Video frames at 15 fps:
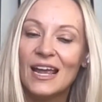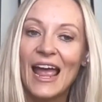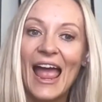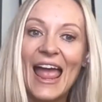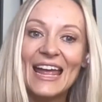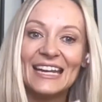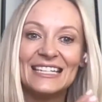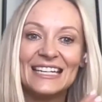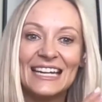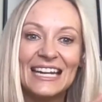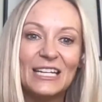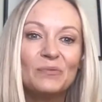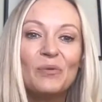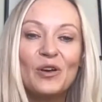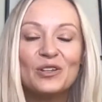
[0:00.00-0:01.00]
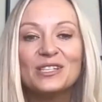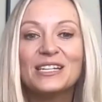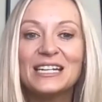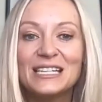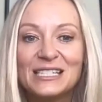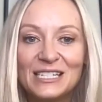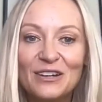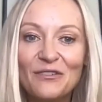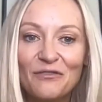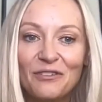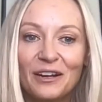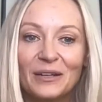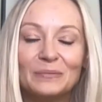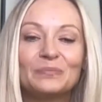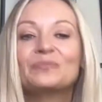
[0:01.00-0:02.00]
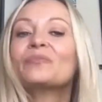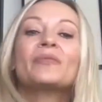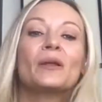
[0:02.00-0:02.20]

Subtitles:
And each person is different,